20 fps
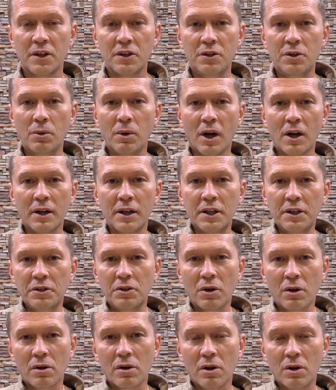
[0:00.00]
You are in
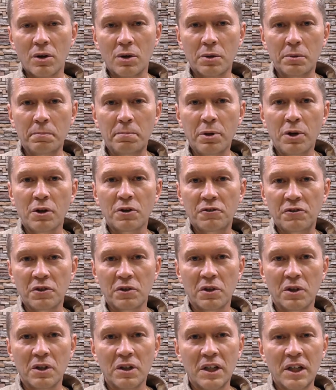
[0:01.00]
your own
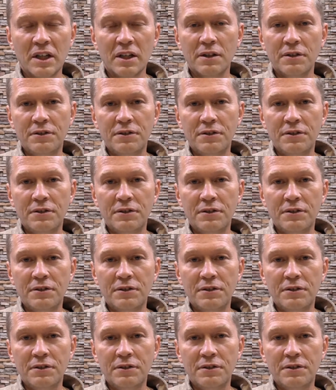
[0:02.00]
personal